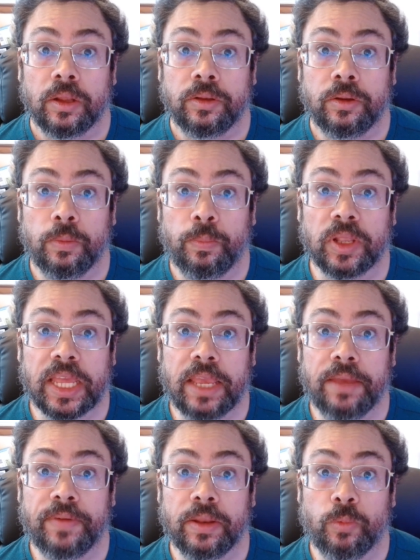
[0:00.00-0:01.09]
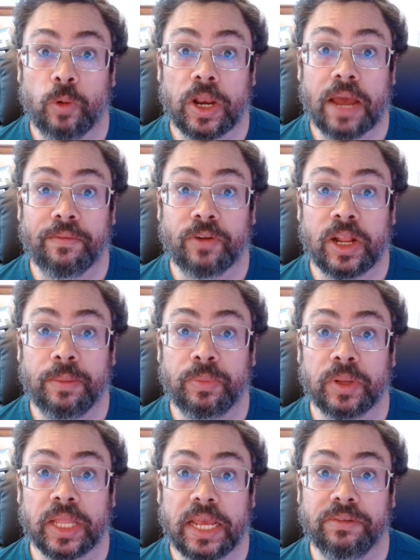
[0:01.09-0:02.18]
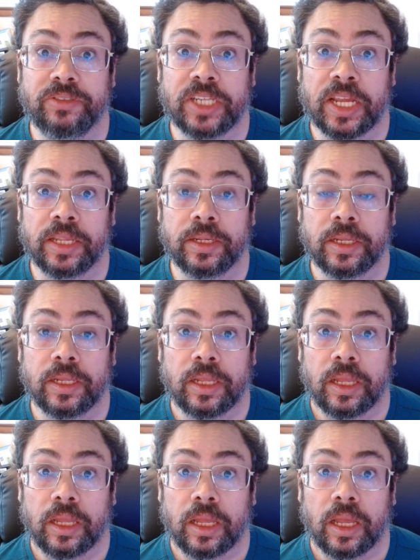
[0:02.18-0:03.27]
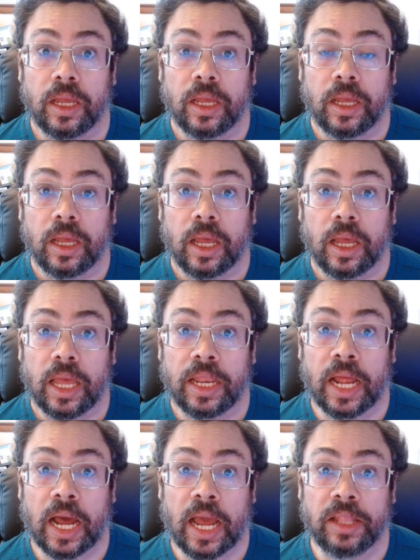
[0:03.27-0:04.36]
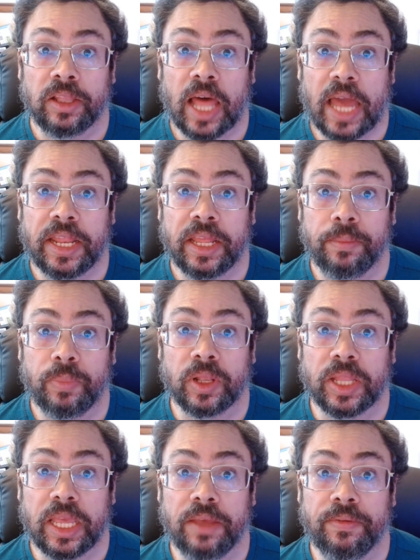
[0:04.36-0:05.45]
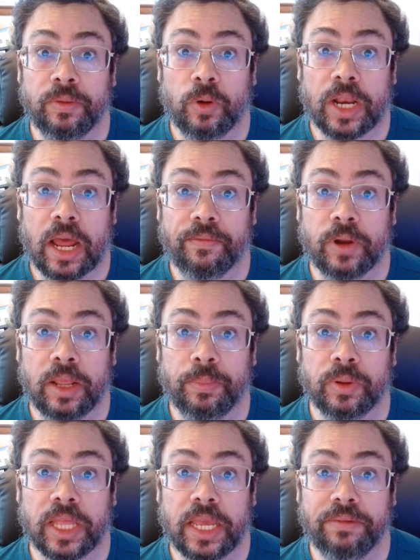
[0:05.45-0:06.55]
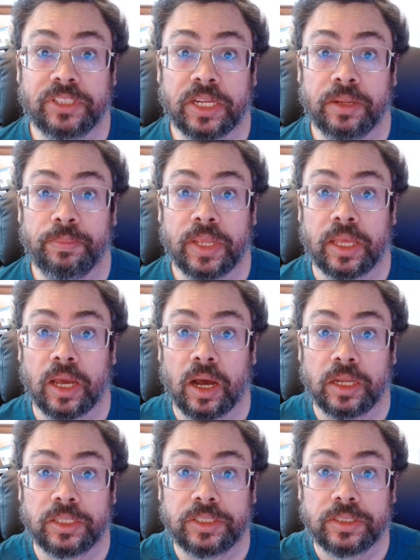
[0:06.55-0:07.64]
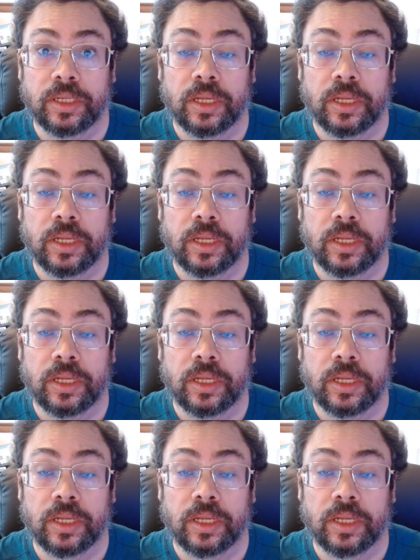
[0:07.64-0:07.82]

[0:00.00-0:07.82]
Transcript: to believe in whatever he believes in, and I let him believe in whatever he believes in because